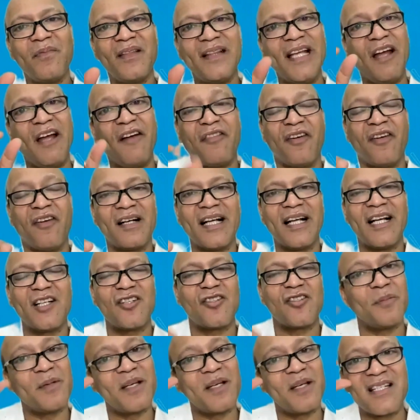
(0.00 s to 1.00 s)
The effort
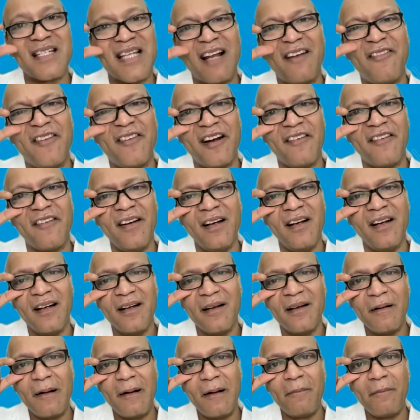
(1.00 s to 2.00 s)
has to be
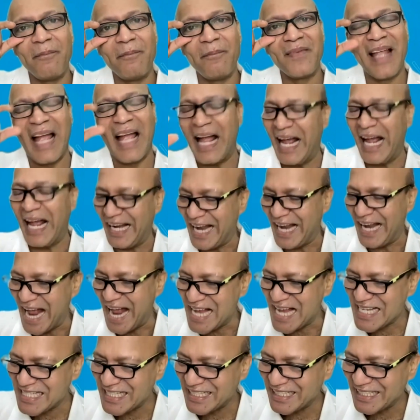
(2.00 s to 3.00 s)
self-driven. And
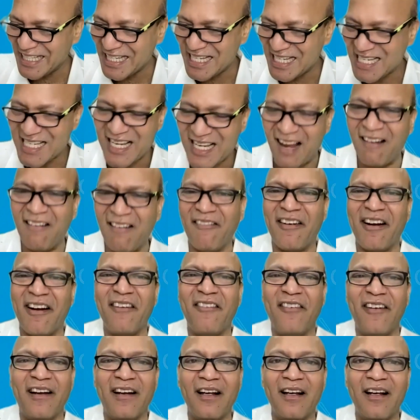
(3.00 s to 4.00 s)
as it is
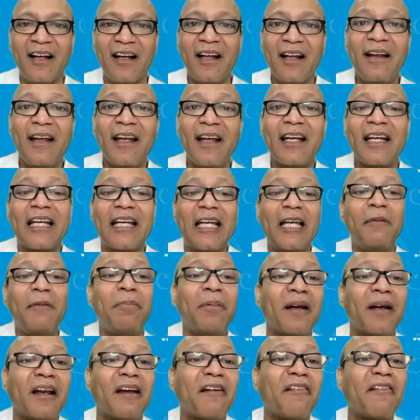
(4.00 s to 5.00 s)
self-driven,
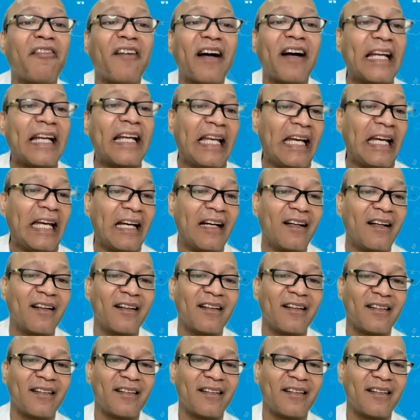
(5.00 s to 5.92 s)
keep refining it.